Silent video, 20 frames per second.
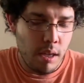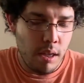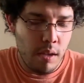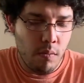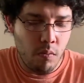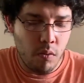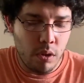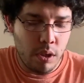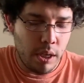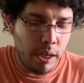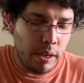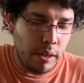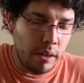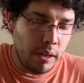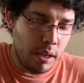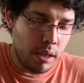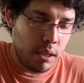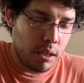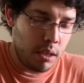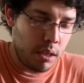And then we'll tie
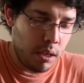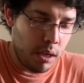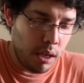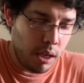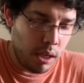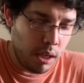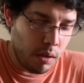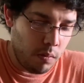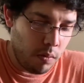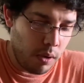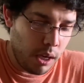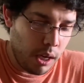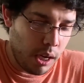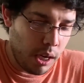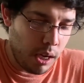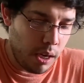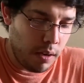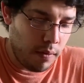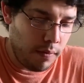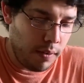this side that we
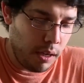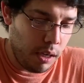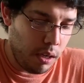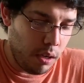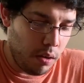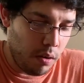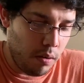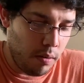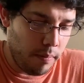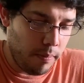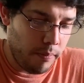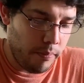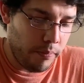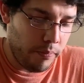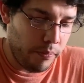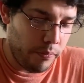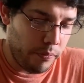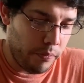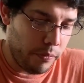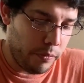have here
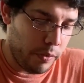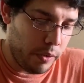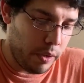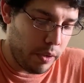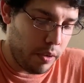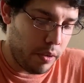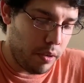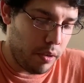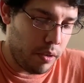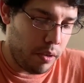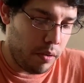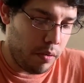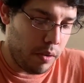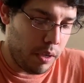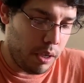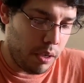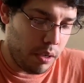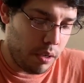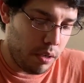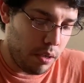to
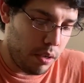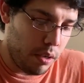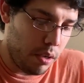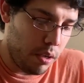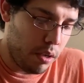it. So